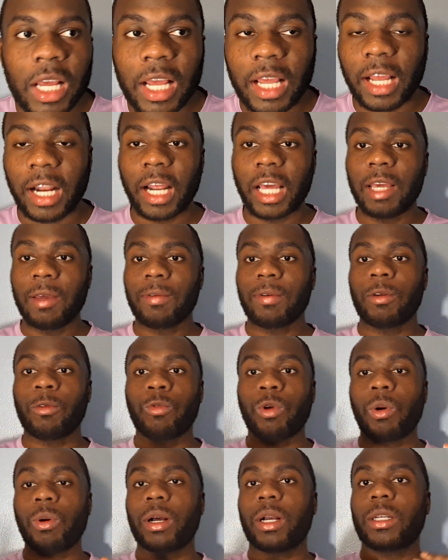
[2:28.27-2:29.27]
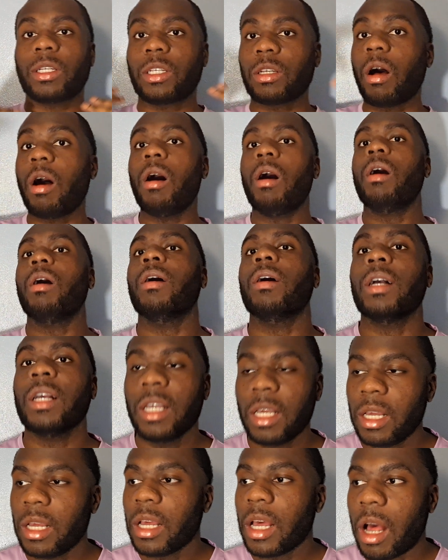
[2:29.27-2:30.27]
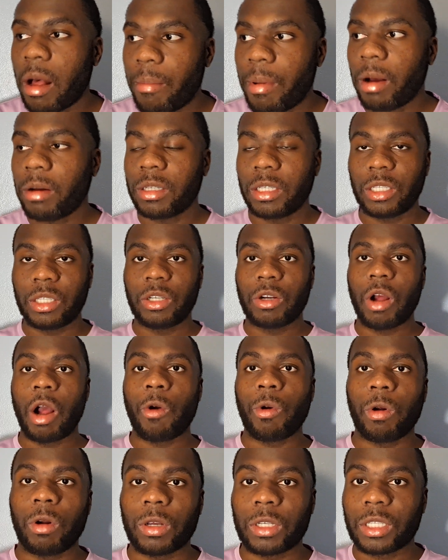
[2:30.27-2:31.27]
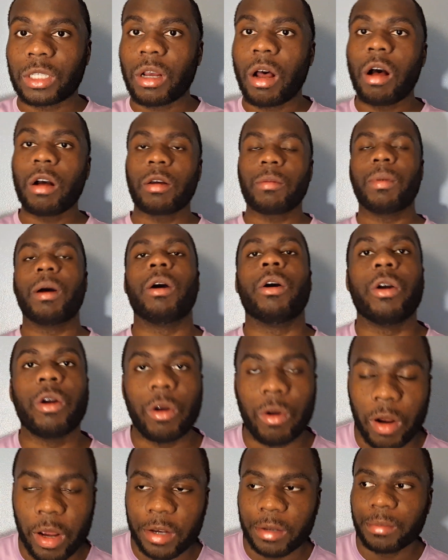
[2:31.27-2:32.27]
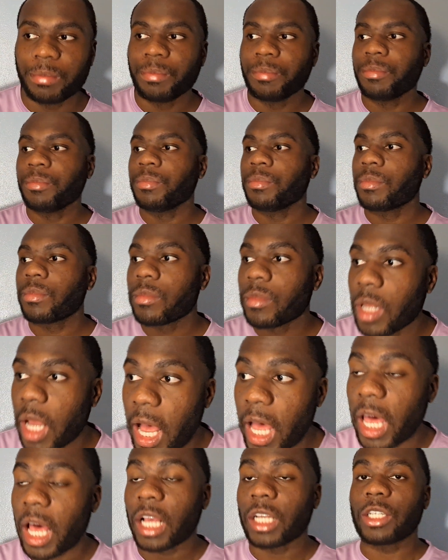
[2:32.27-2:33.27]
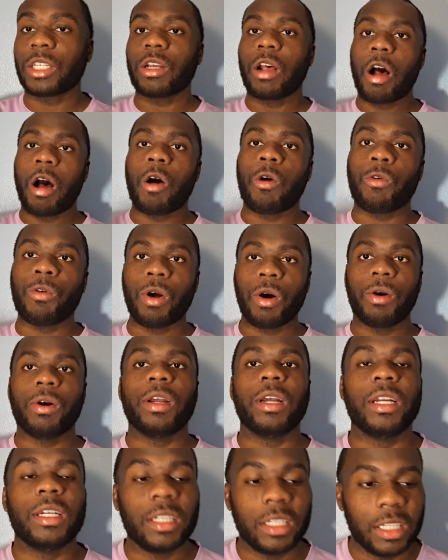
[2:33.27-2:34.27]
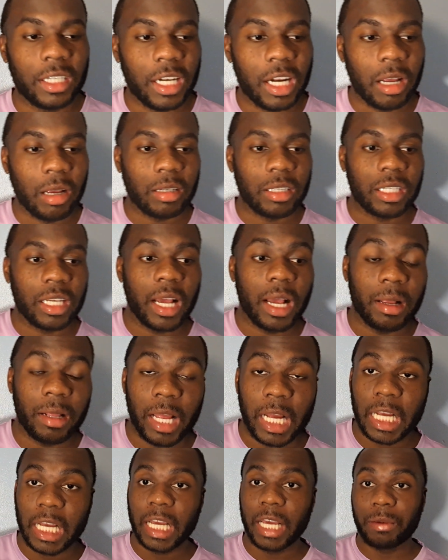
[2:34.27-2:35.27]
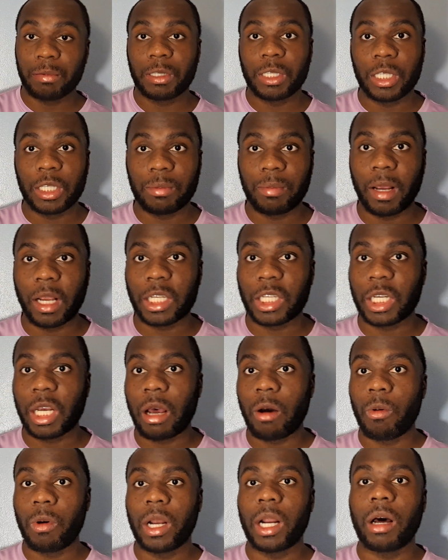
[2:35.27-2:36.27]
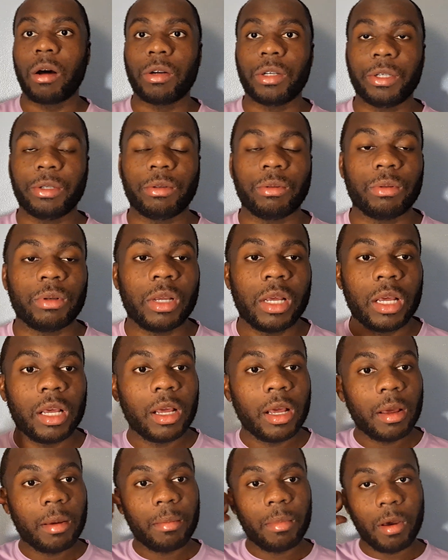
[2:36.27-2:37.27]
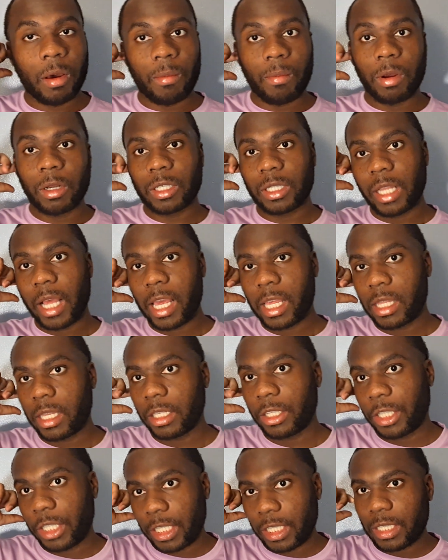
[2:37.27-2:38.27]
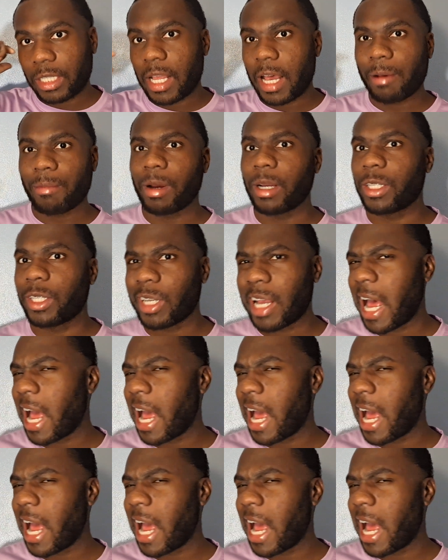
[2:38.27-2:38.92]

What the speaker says: And I even wrote a song about this girl. I wrote a song about her, right? I got a song written, you know what I'm saying? Like, if she's my child, what I'll do. But most likely, she's not my child.